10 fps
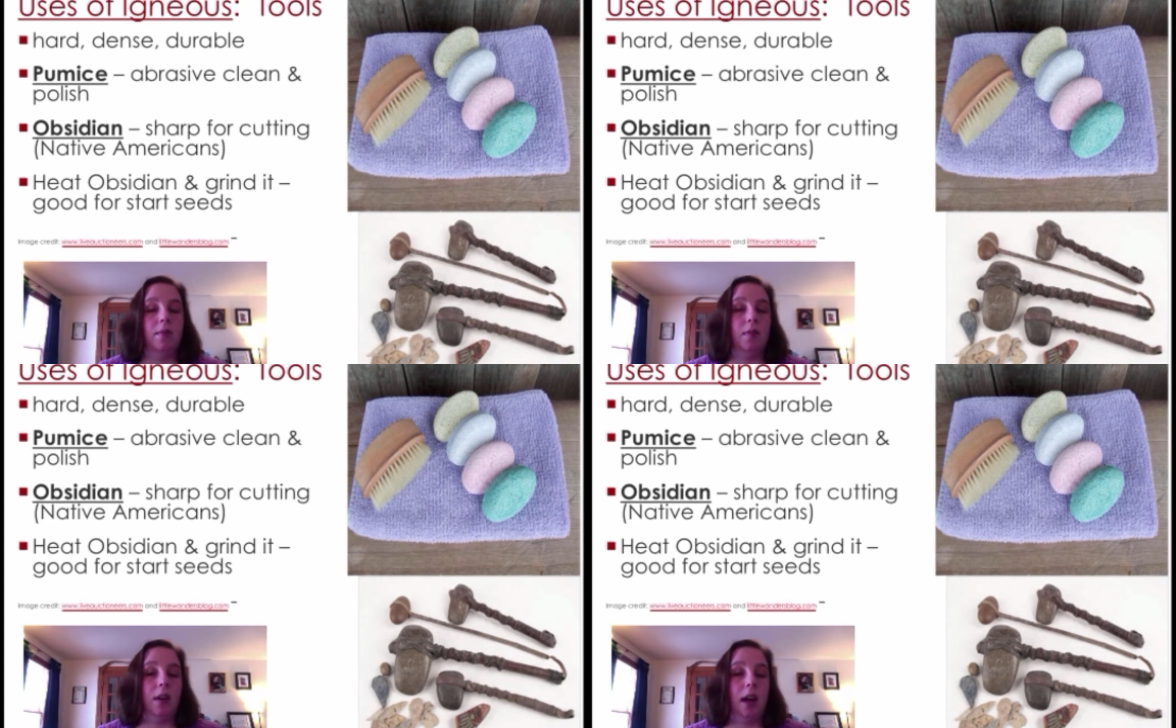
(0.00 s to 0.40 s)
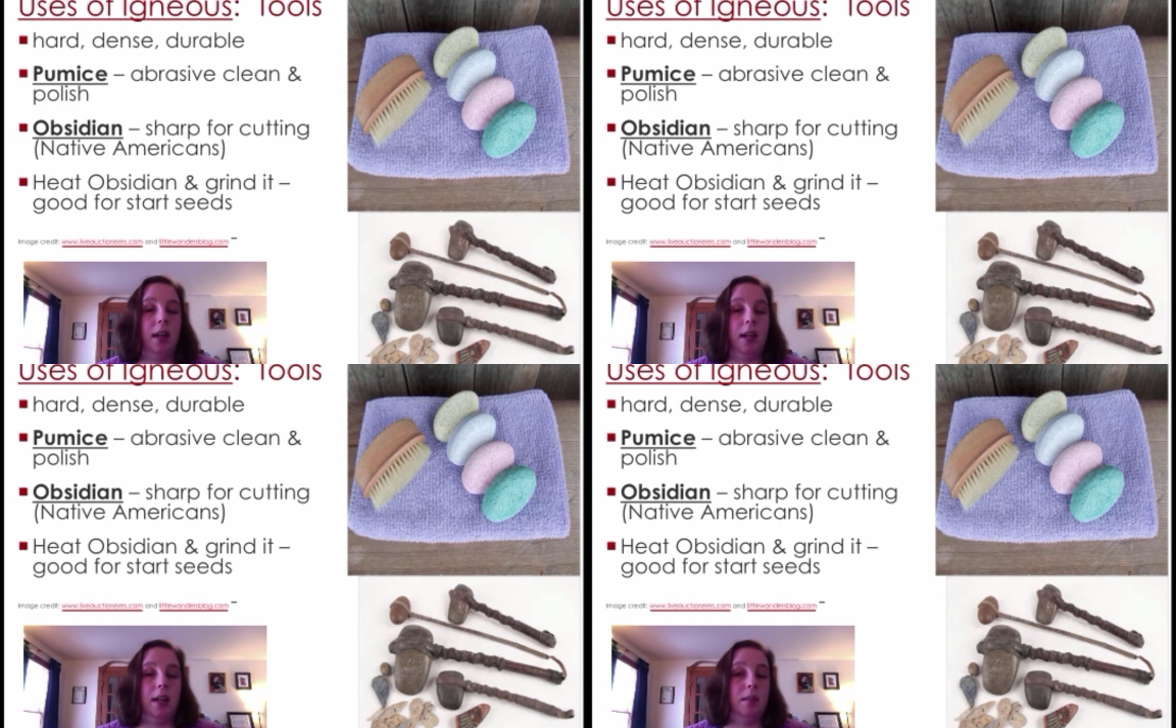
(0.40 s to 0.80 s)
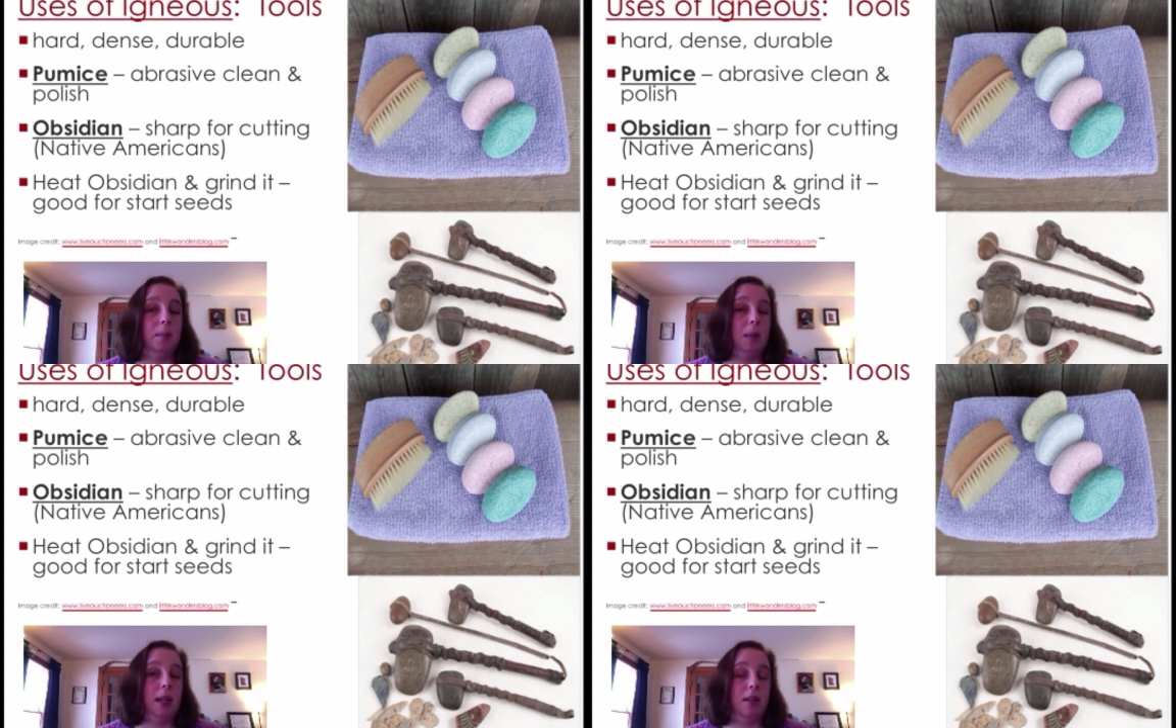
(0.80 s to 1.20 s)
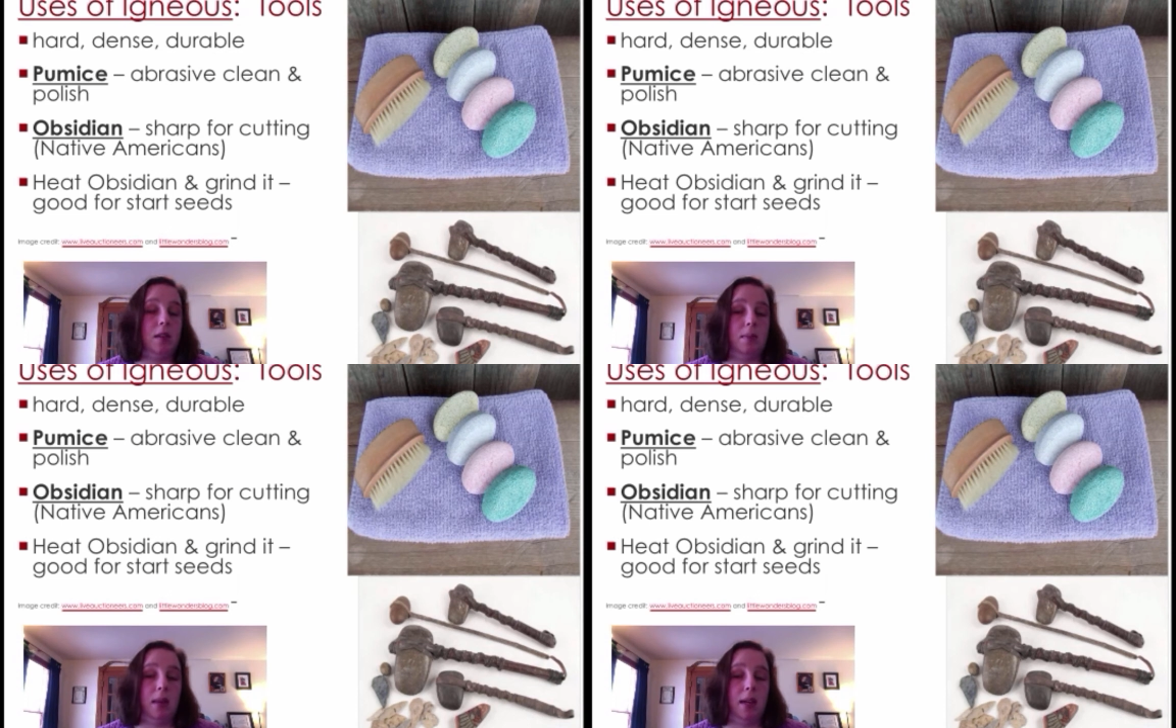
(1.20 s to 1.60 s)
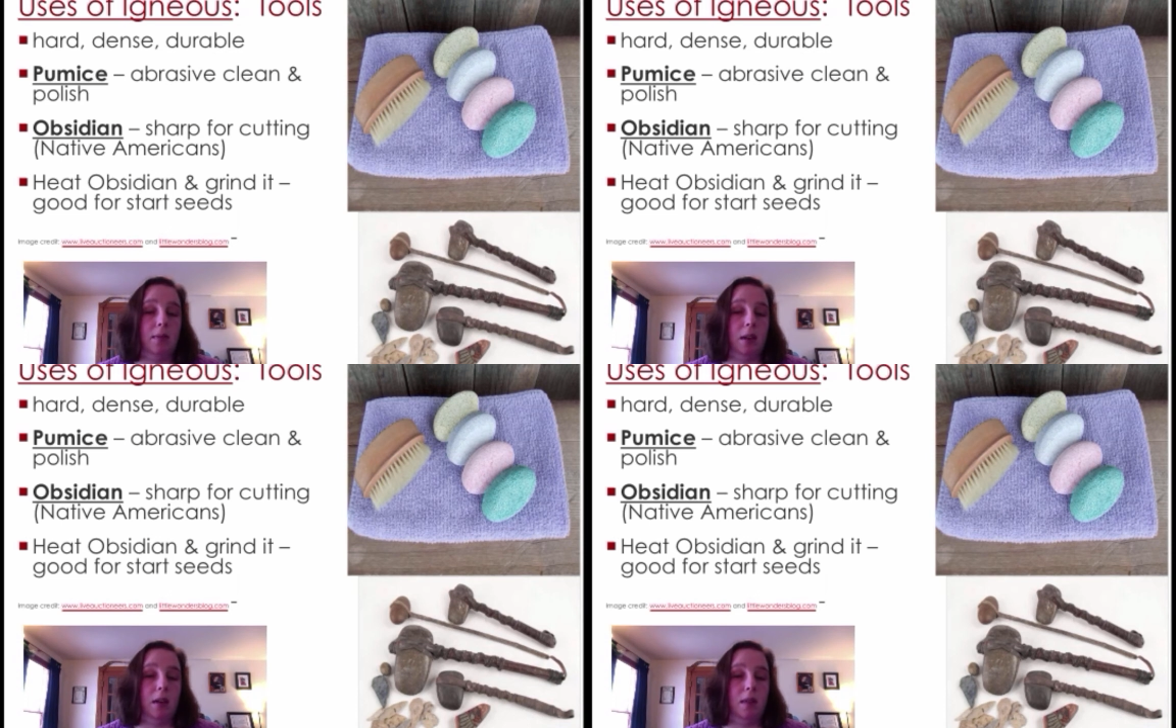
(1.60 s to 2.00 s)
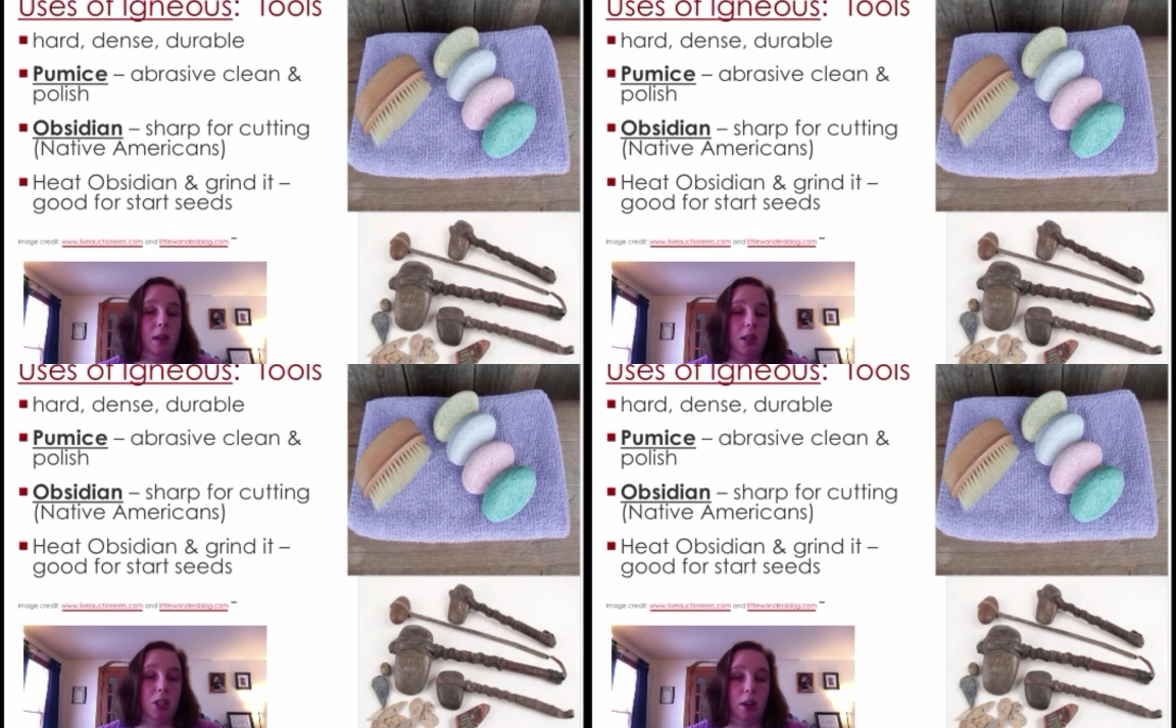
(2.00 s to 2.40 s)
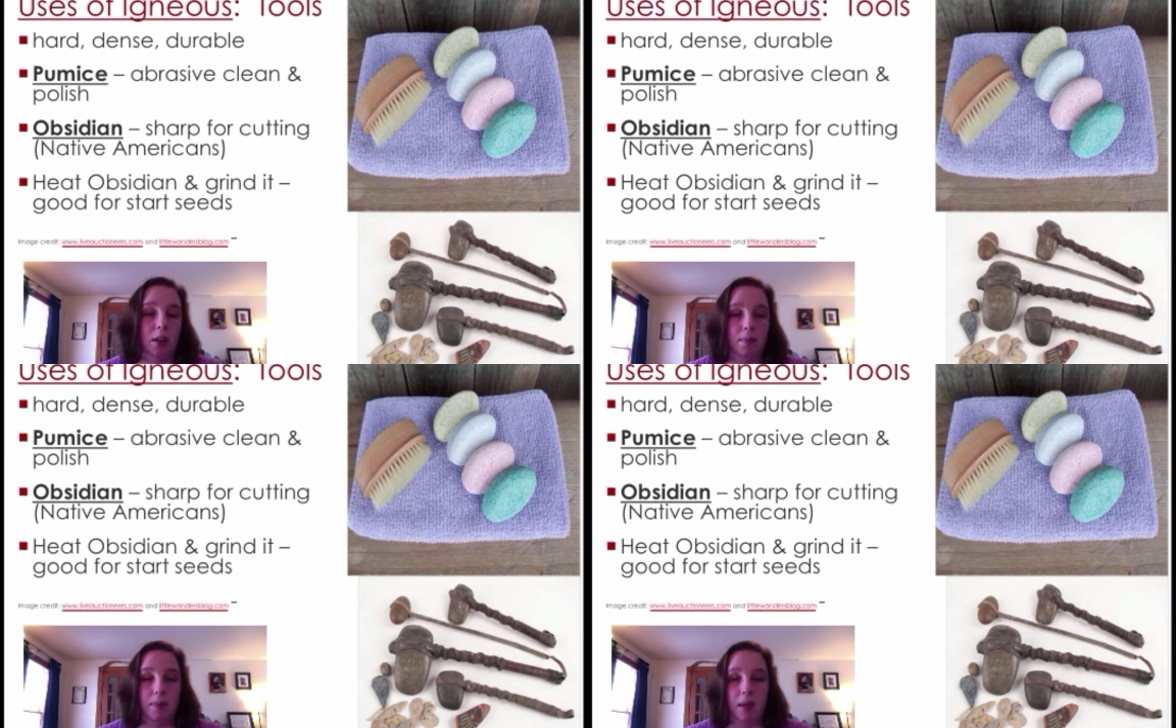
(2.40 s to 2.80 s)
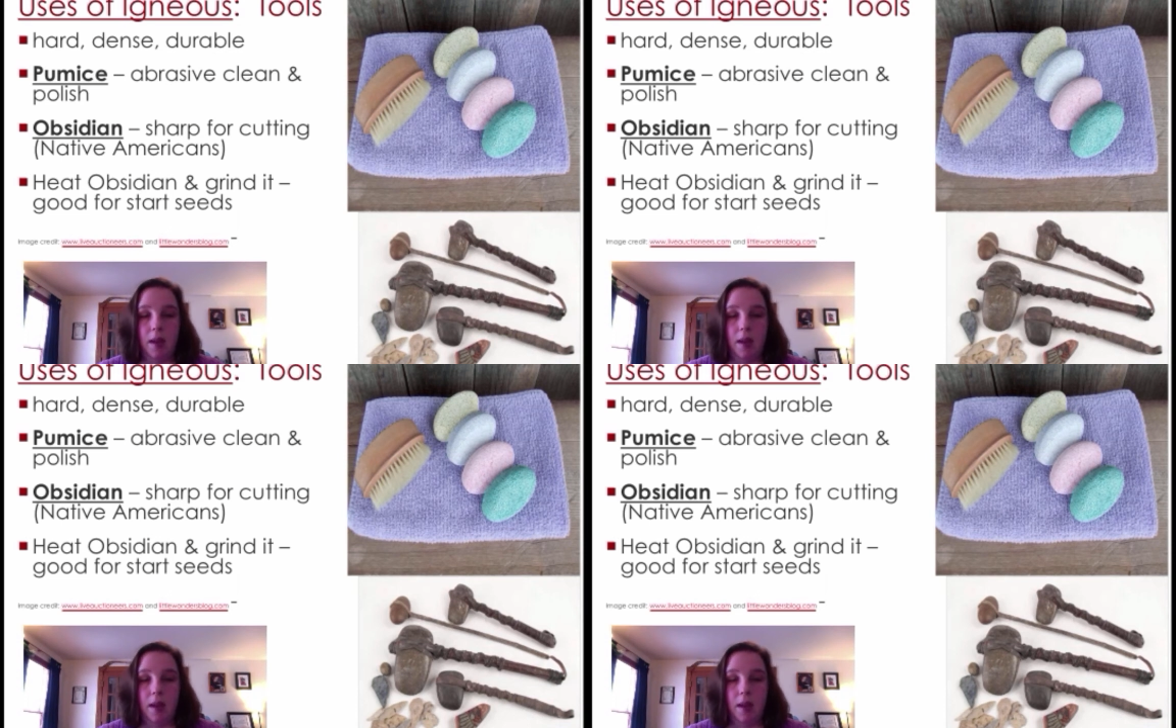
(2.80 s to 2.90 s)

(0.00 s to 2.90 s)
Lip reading: for cutting because you can make it very, very sharp.